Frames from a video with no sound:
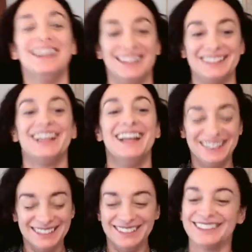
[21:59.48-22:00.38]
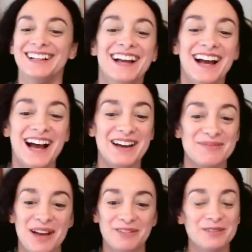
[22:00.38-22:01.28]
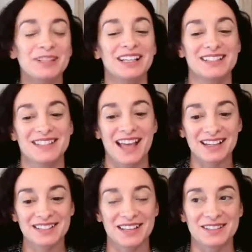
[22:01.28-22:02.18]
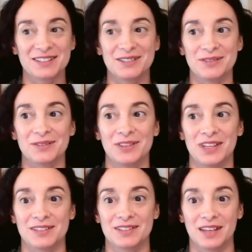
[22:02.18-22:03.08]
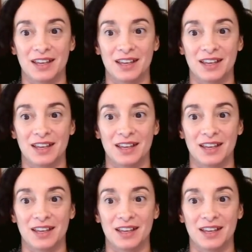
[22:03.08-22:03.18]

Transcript: Okay. Everybody gets access to this